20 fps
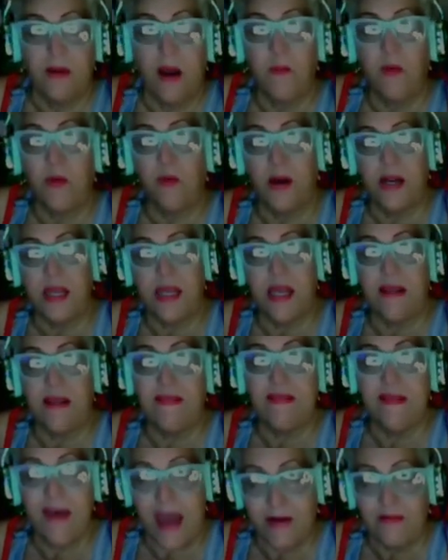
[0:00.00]
I'm already
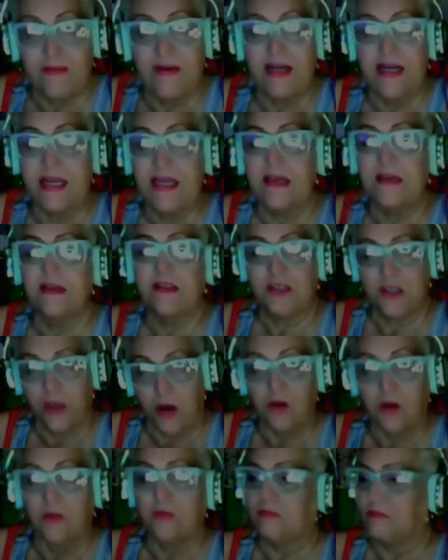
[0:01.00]
getting that ready.
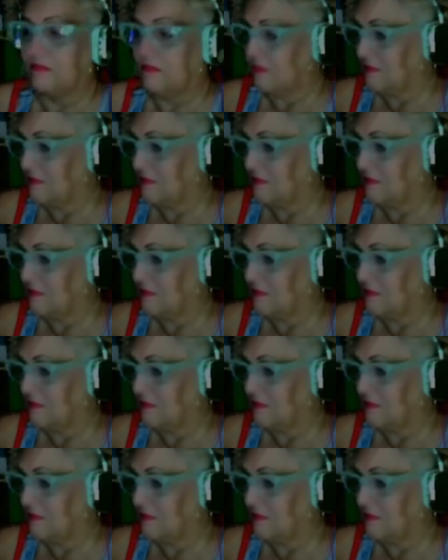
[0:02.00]
So